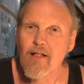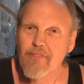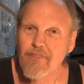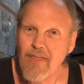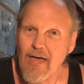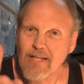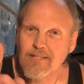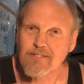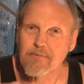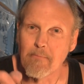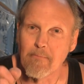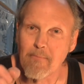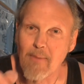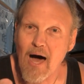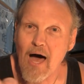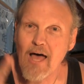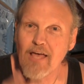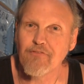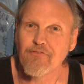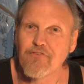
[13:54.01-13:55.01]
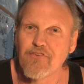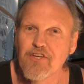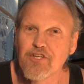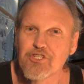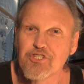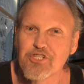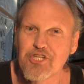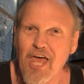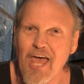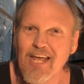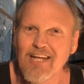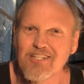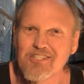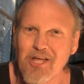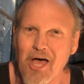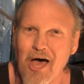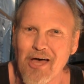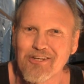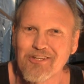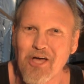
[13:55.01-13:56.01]
That's
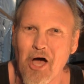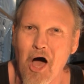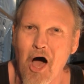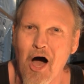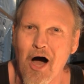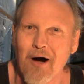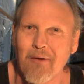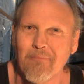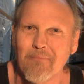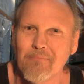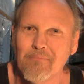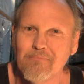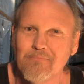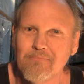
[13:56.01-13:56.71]
myfishtank.com.